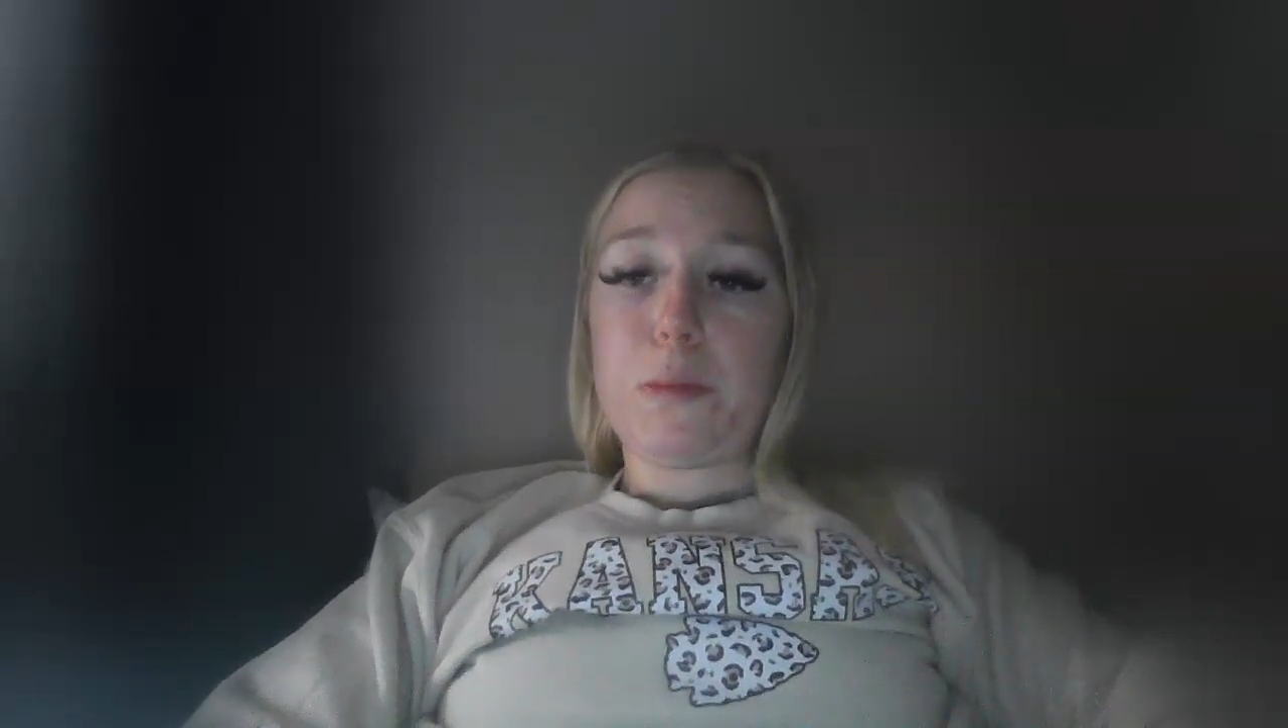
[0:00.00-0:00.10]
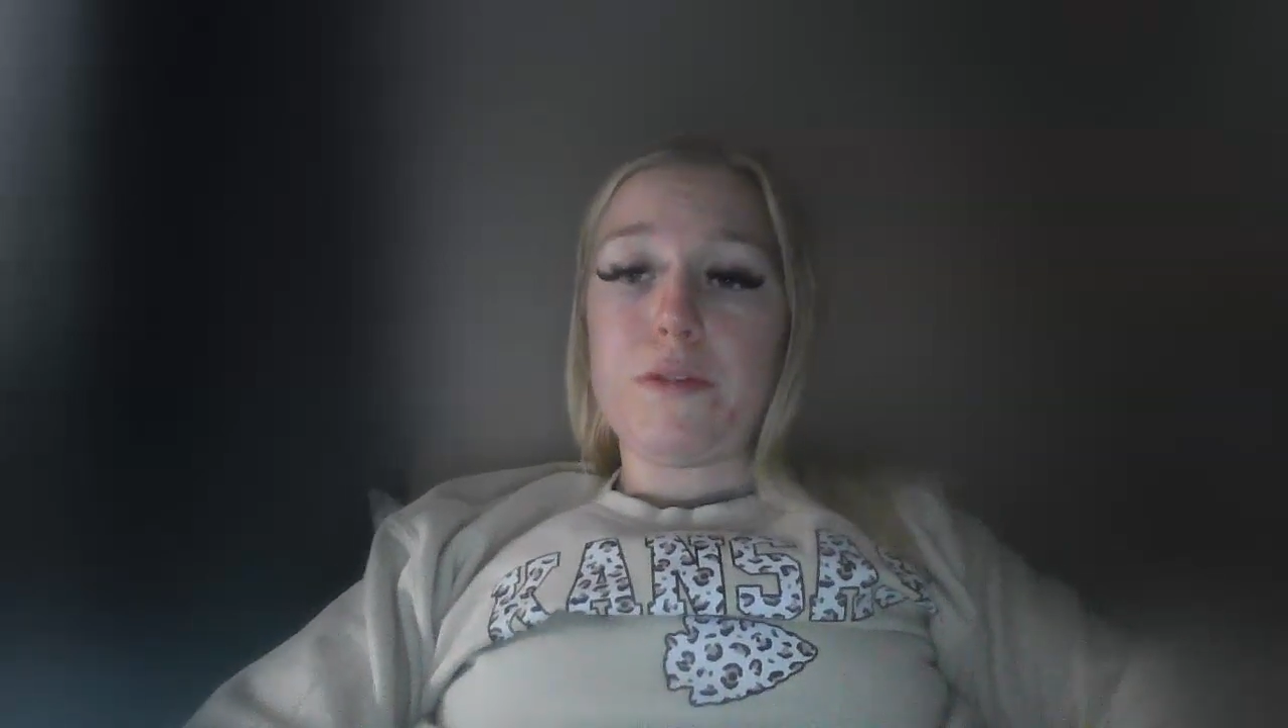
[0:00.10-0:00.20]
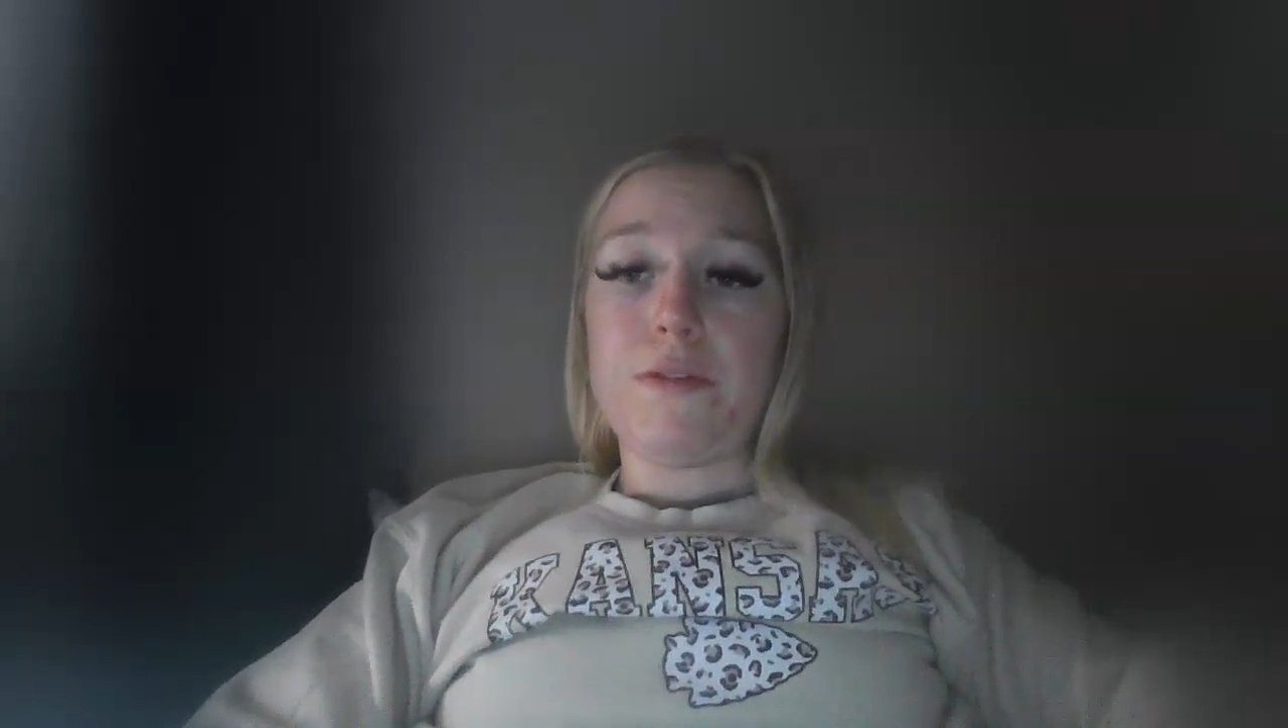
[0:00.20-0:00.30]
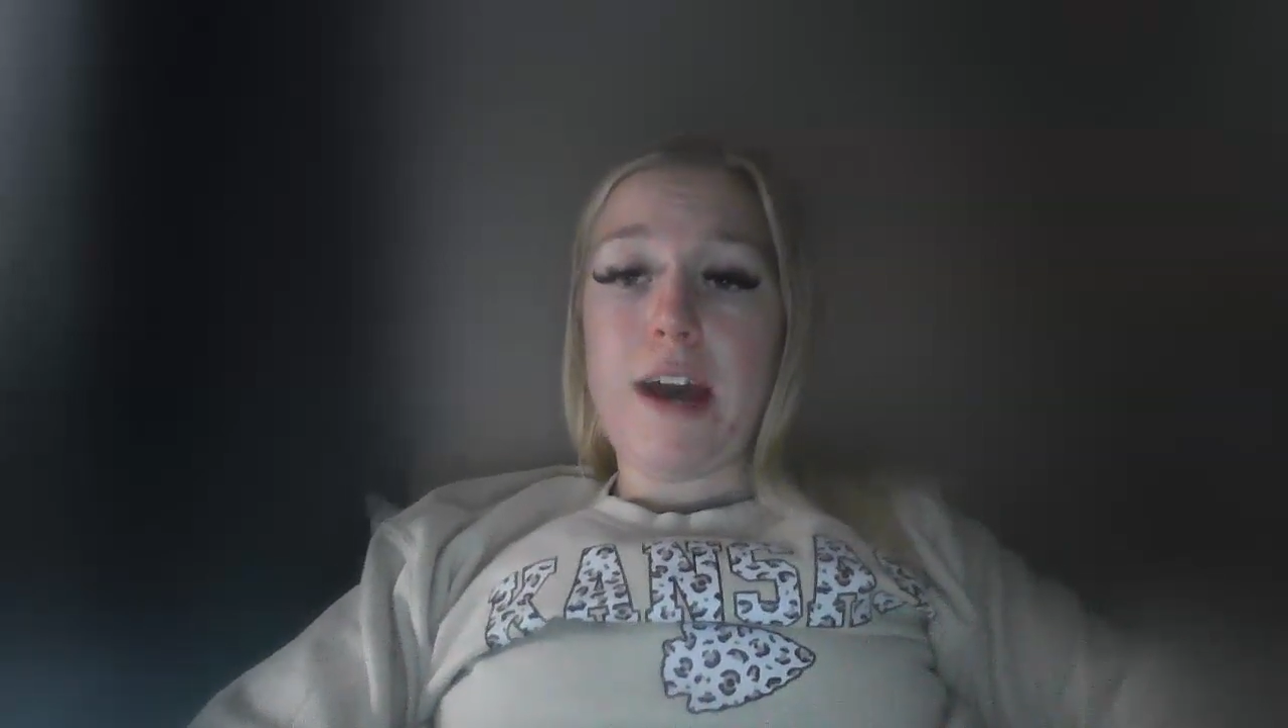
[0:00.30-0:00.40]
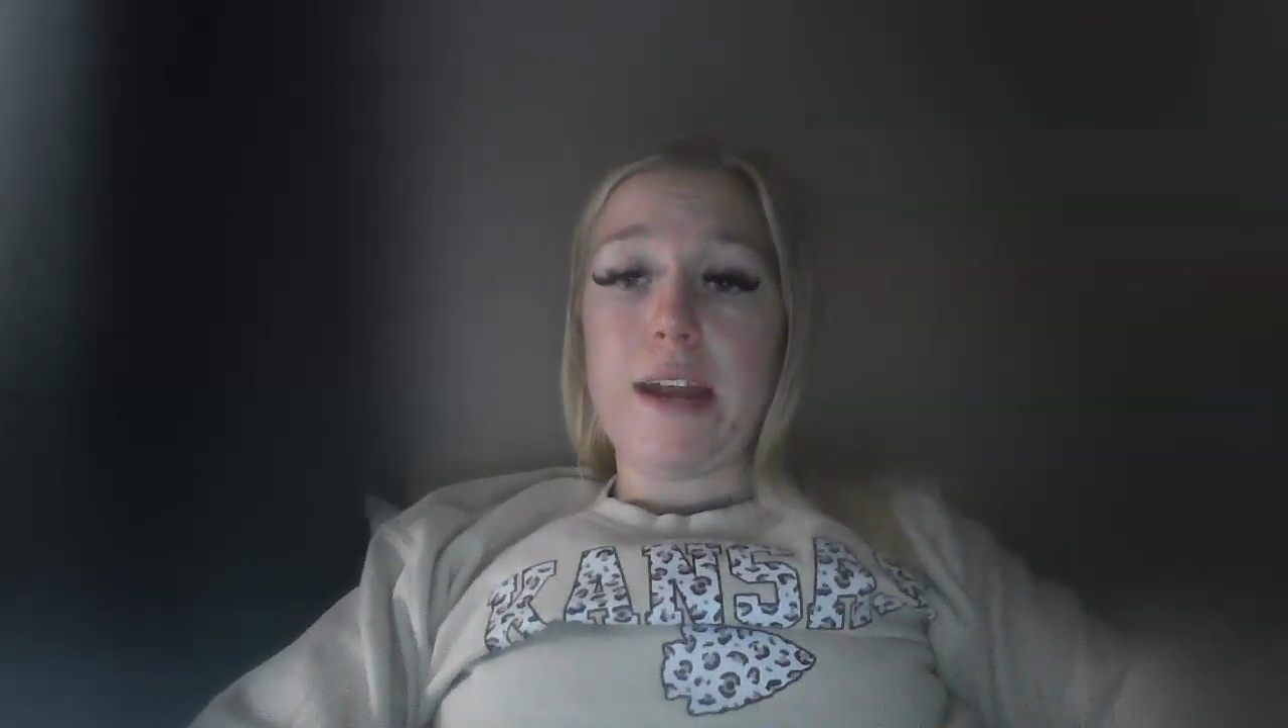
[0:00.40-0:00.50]

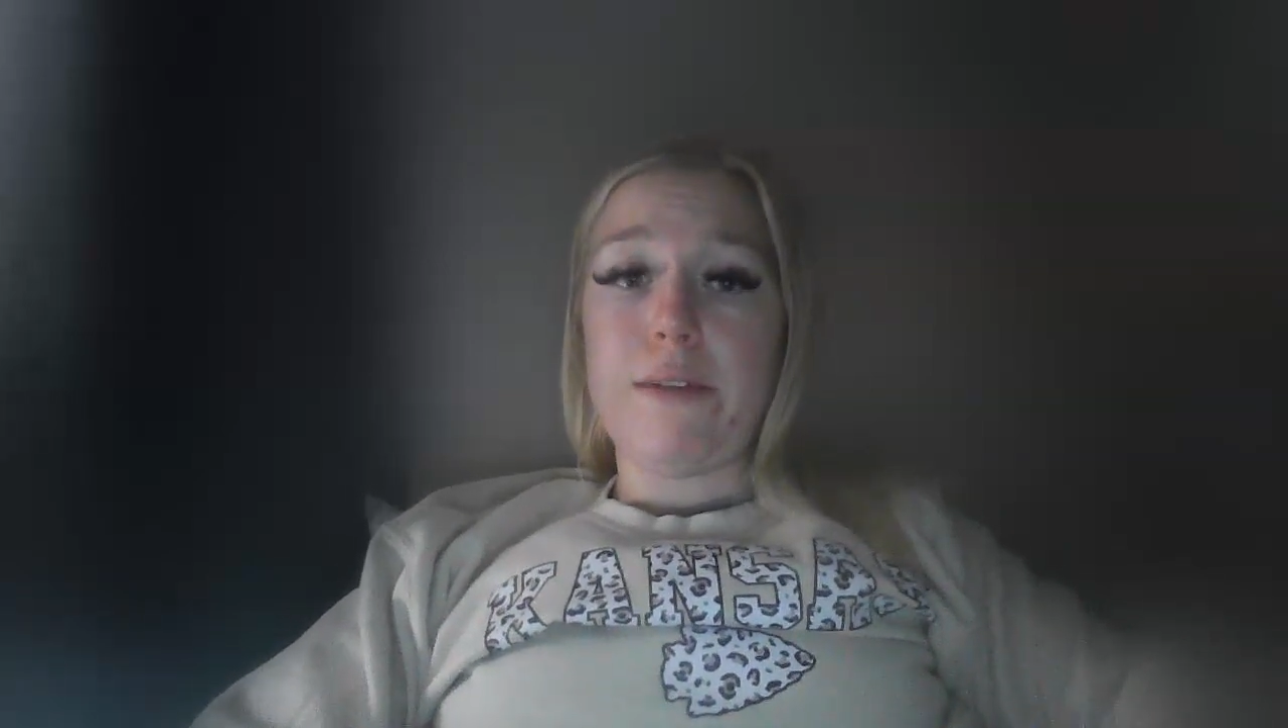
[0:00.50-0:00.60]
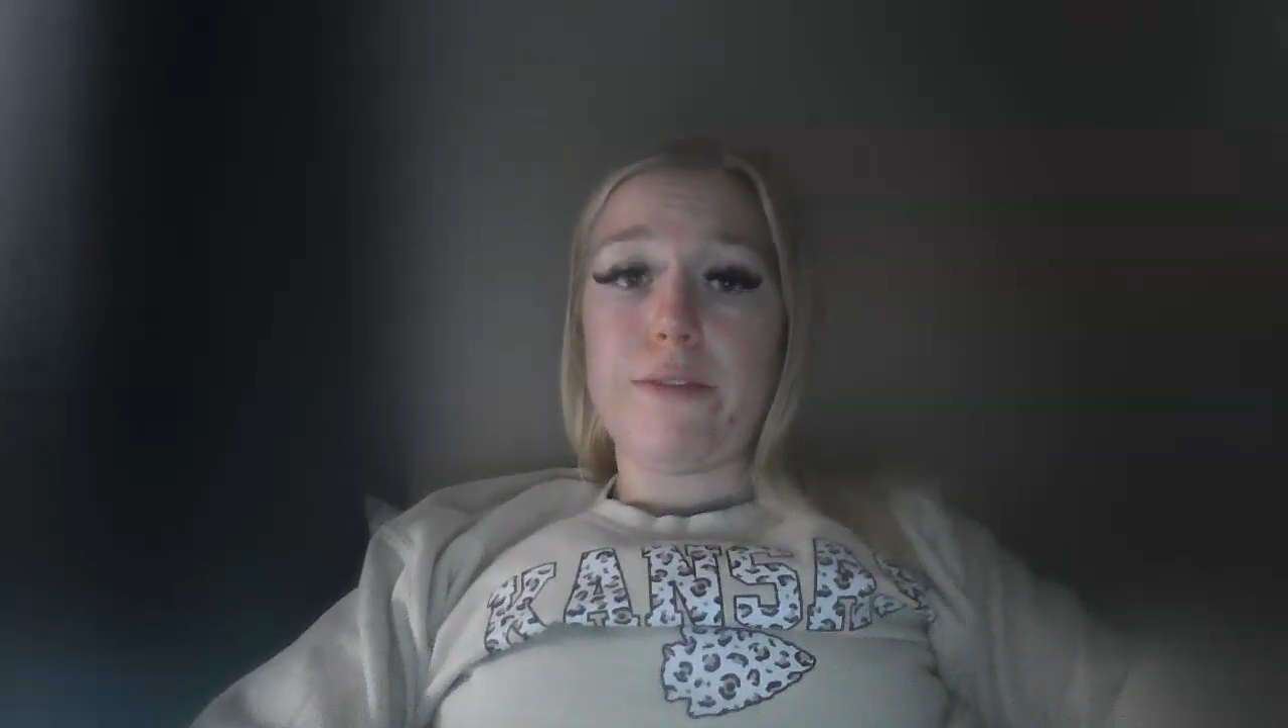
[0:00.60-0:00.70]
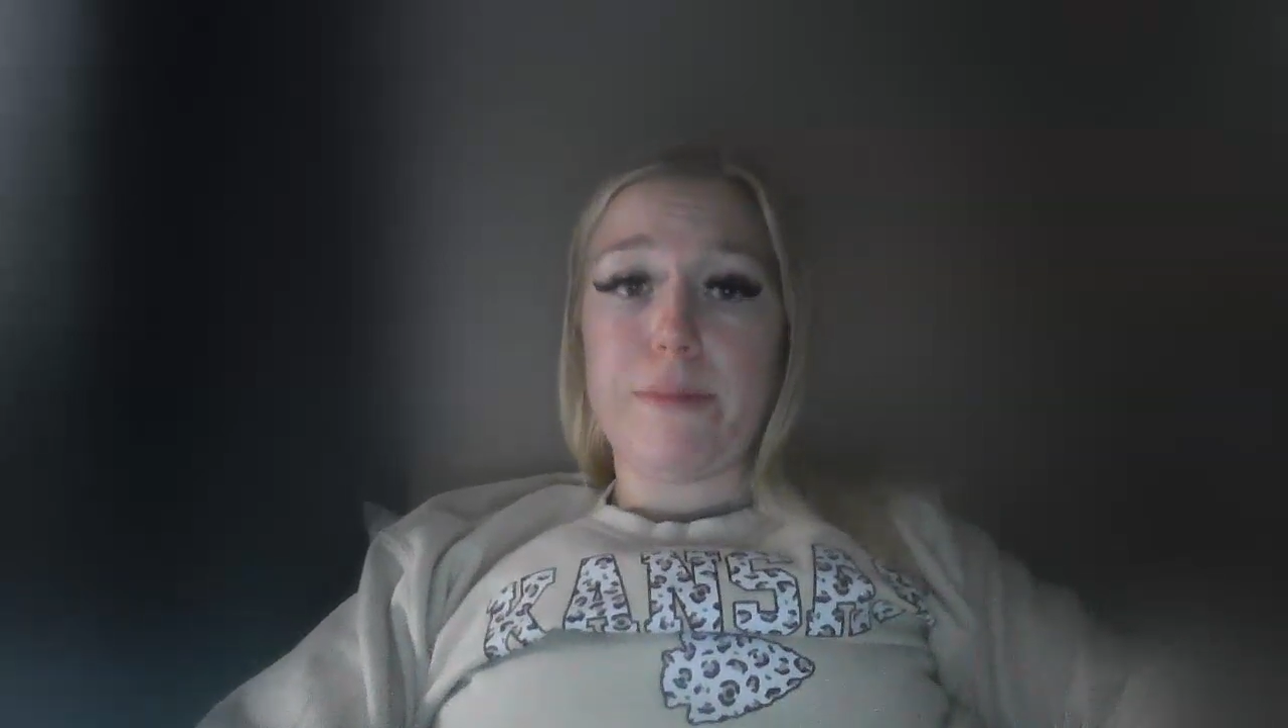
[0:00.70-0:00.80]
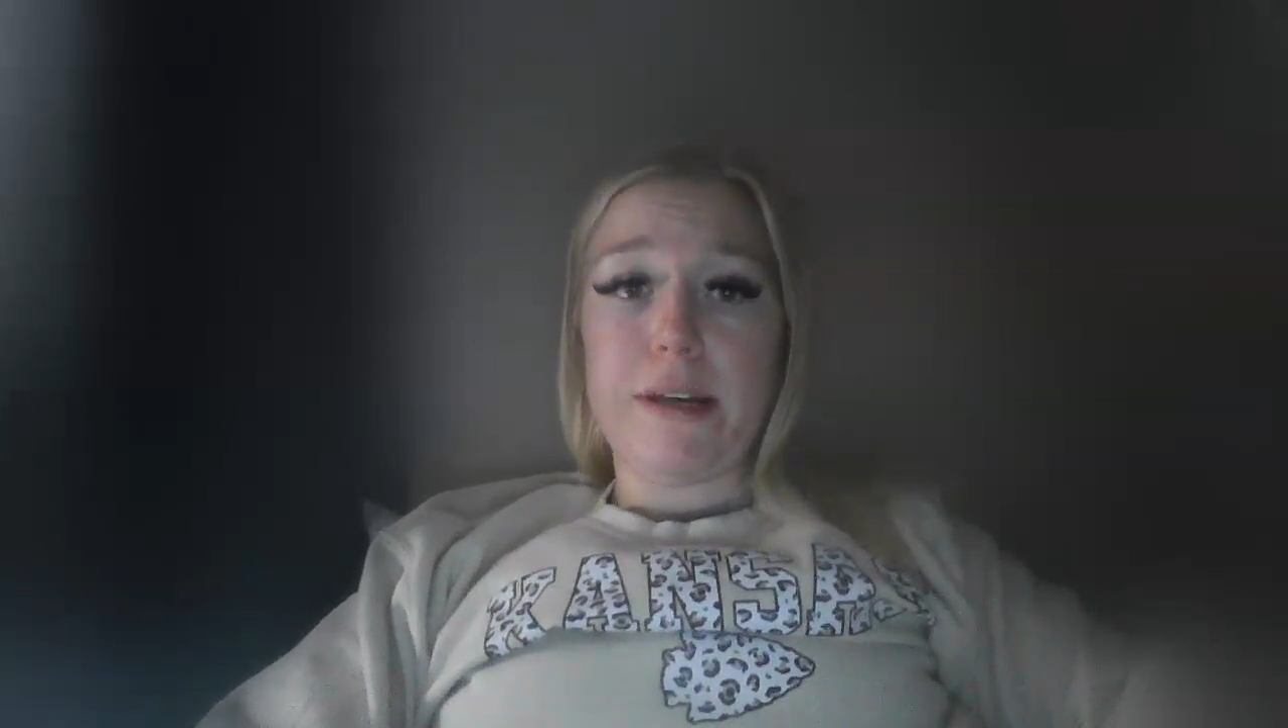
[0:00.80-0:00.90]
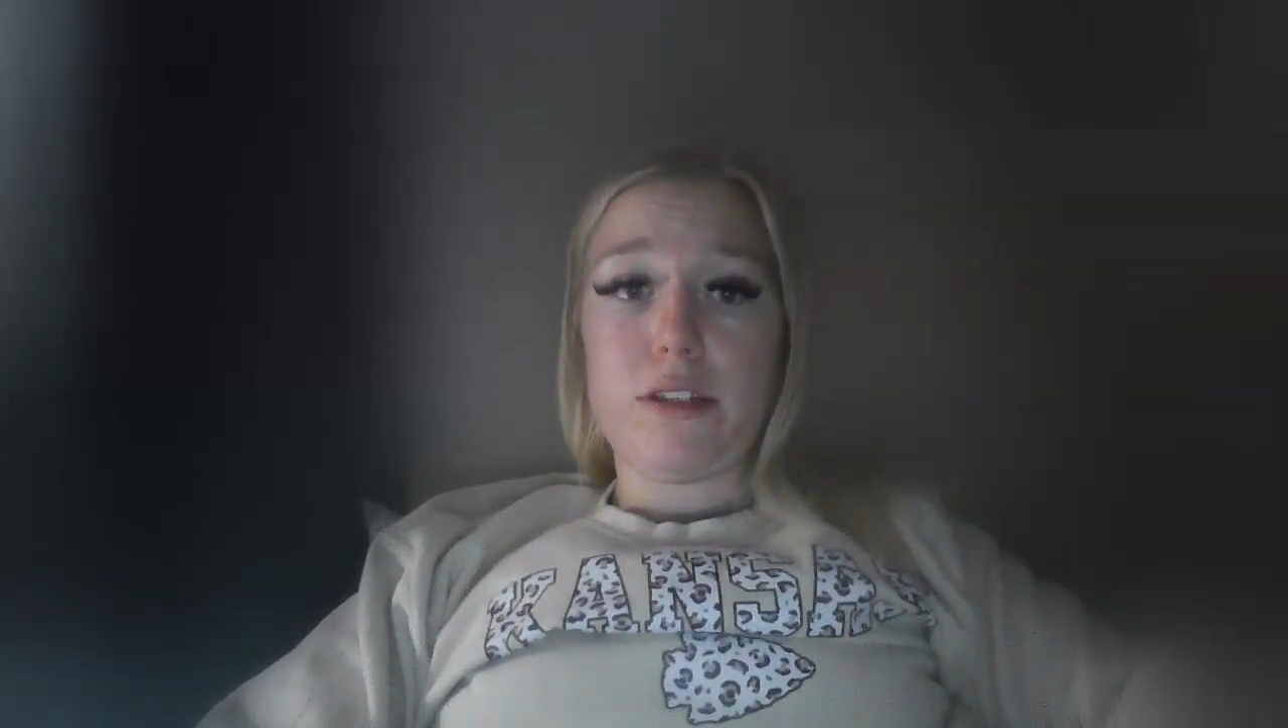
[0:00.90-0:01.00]
provide for my